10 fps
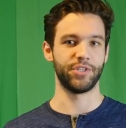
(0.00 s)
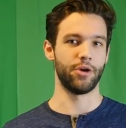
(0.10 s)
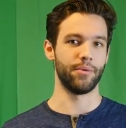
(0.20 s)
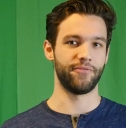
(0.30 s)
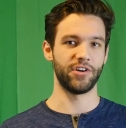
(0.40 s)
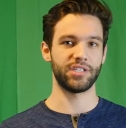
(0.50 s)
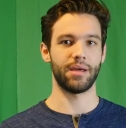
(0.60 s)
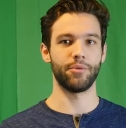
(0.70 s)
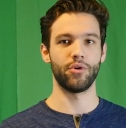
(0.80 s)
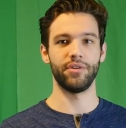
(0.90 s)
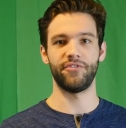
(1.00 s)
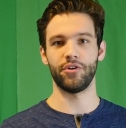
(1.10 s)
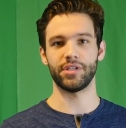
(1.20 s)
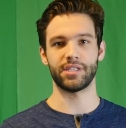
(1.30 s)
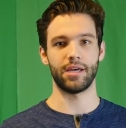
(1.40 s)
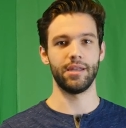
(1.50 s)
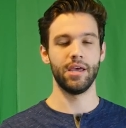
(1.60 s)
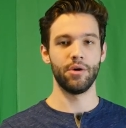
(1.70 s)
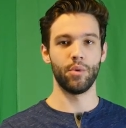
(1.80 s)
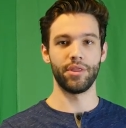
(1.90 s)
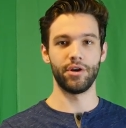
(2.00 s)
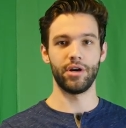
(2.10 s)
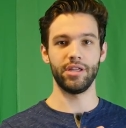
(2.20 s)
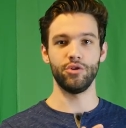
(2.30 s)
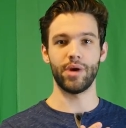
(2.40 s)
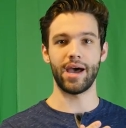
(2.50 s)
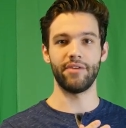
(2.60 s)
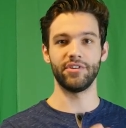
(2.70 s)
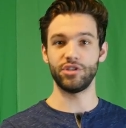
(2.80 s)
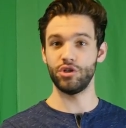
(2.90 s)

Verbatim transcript: So first I'm going to focus on whether you have